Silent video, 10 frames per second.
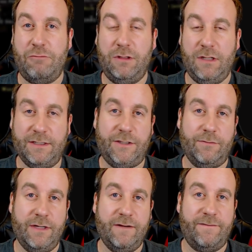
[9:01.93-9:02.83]

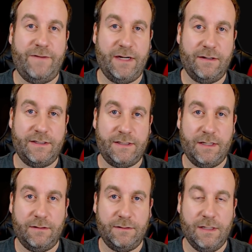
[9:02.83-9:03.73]
+3 to fire
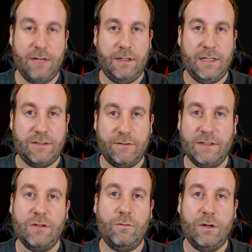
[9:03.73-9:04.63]
skills. And so
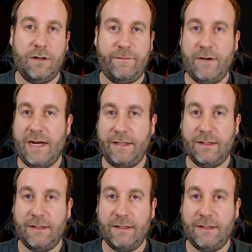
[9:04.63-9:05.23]
this will work for any of the